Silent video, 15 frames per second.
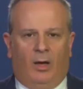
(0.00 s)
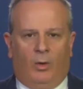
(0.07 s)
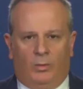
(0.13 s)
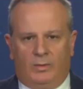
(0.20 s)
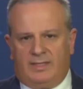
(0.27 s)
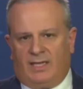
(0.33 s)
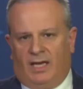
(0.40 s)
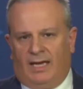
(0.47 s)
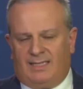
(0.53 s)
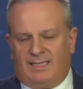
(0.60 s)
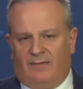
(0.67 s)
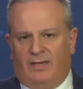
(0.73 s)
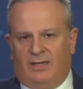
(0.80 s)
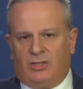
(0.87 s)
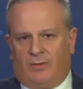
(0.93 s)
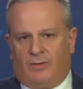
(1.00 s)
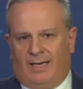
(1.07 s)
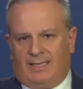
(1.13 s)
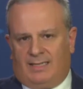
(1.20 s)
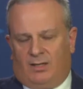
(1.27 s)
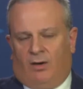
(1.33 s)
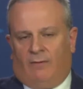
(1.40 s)
all sites of
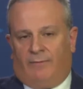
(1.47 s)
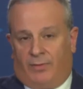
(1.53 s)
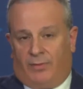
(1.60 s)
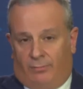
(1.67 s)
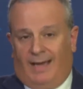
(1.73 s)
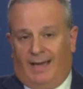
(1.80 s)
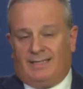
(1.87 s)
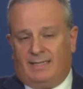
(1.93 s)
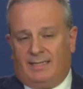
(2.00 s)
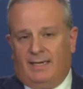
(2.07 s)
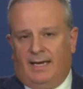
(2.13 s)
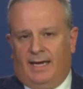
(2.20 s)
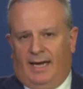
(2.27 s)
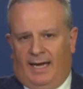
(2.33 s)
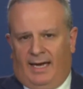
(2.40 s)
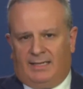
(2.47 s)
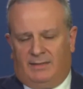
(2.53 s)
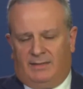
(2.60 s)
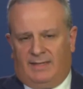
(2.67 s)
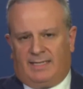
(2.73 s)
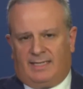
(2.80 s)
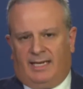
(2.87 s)
interest of threat
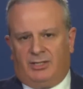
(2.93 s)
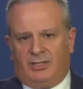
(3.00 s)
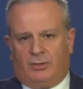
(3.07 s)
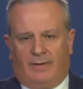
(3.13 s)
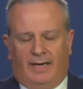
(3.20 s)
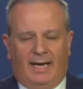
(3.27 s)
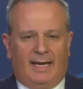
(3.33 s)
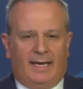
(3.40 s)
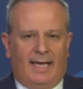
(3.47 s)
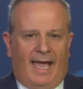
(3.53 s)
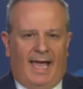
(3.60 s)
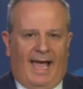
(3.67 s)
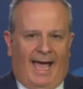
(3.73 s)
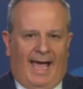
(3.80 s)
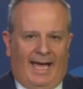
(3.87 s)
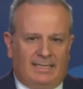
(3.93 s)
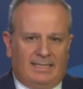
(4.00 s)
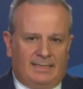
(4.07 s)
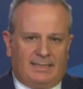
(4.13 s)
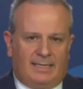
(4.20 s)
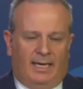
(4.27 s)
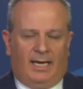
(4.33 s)
to this country.
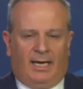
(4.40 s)
And